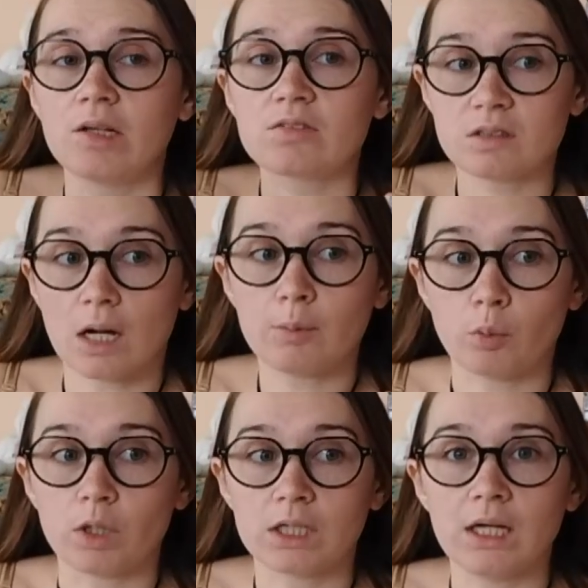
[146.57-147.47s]
stopped
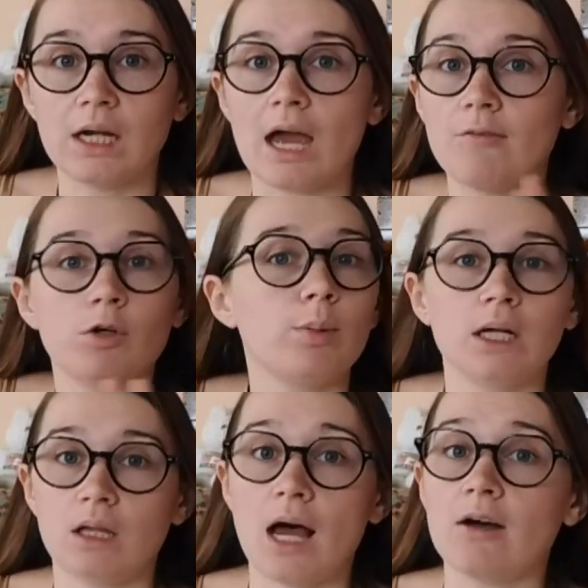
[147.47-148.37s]
working,
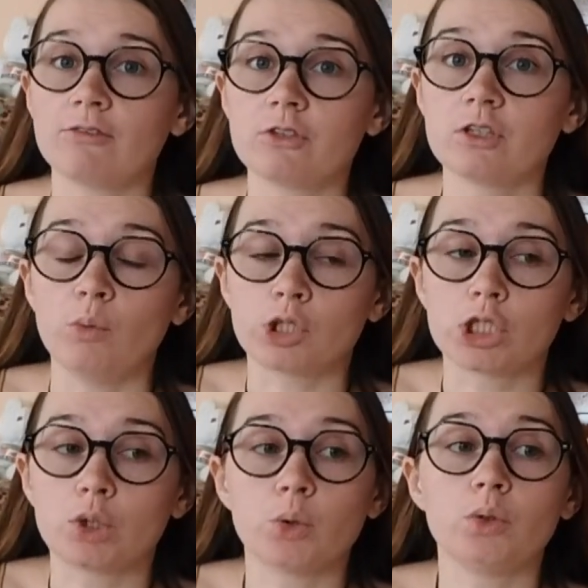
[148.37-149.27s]
everybody left, which
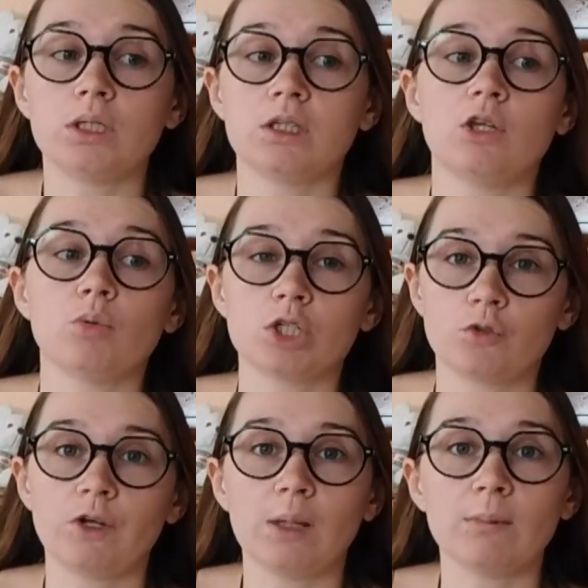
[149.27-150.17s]
included the rich
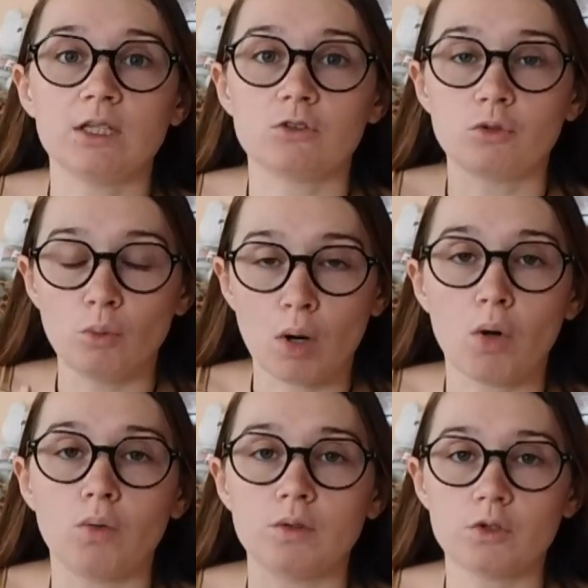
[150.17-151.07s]
families who
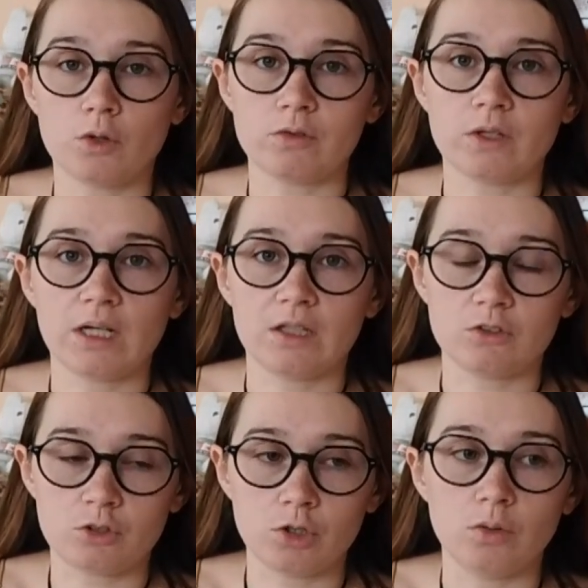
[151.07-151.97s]
owned those
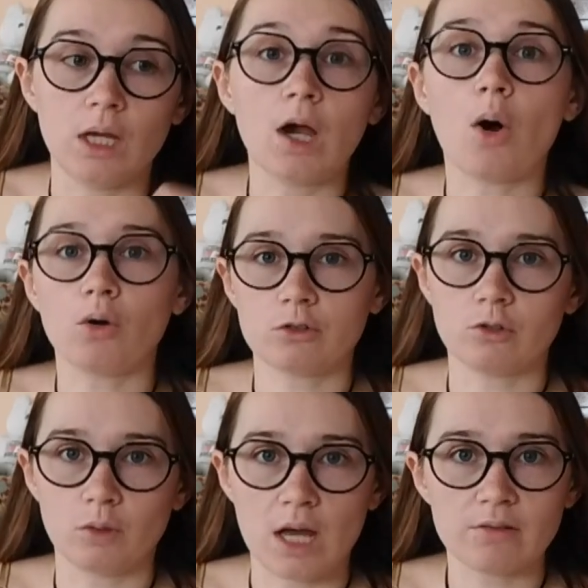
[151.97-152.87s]
lands too. They also
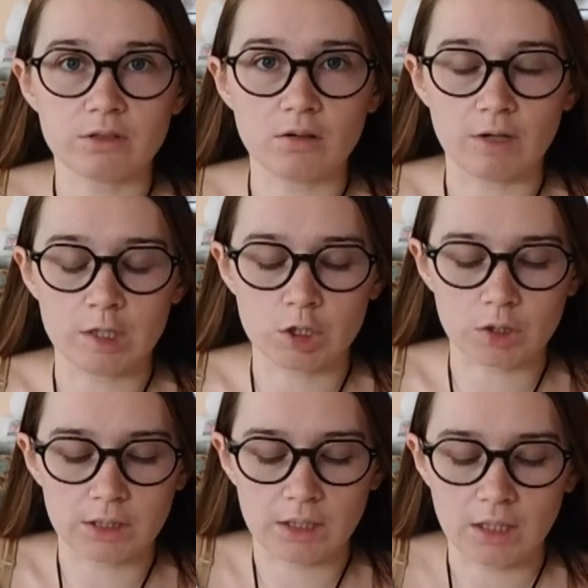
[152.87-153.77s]
left
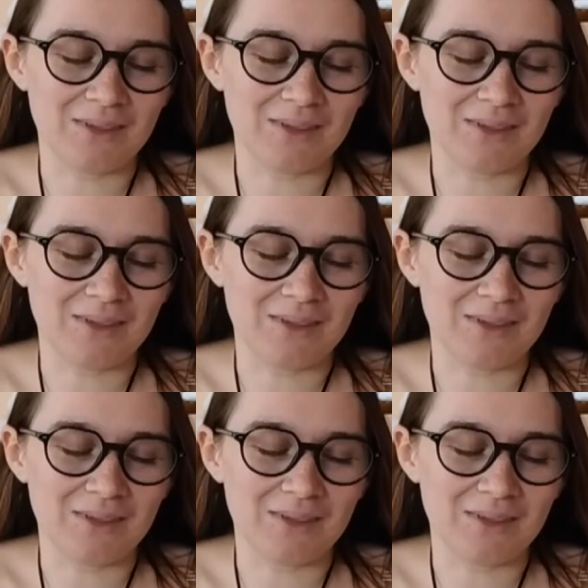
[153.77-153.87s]
eventually.